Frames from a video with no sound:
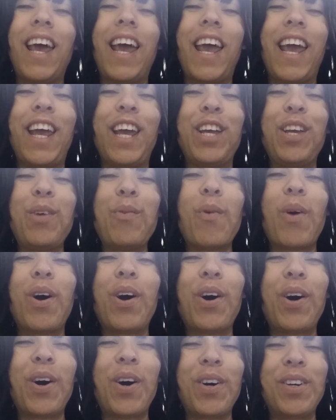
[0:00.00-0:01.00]
Hey, you
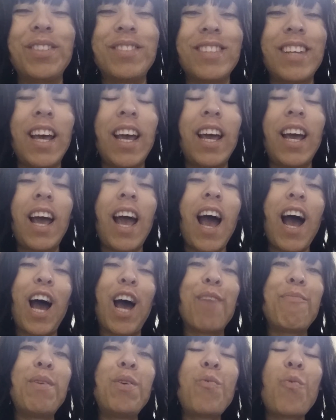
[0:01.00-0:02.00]
all.
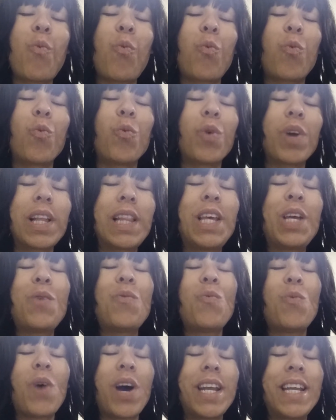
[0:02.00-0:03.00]
I've been really
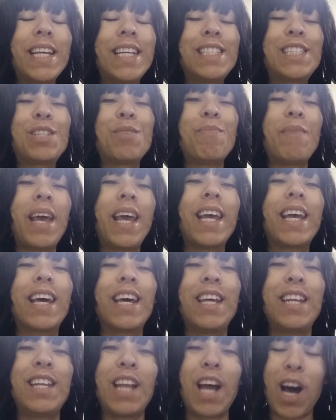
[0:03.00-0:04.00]
wanting to make
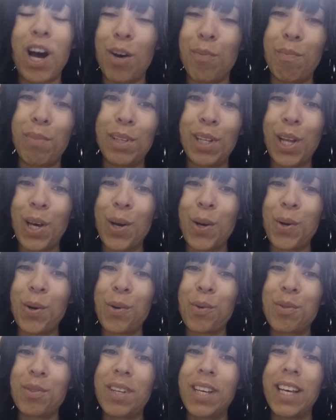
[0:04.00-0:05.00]
an
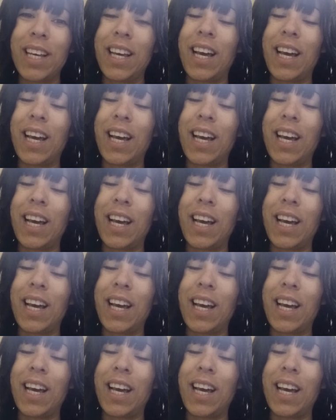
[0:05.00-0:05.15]
upload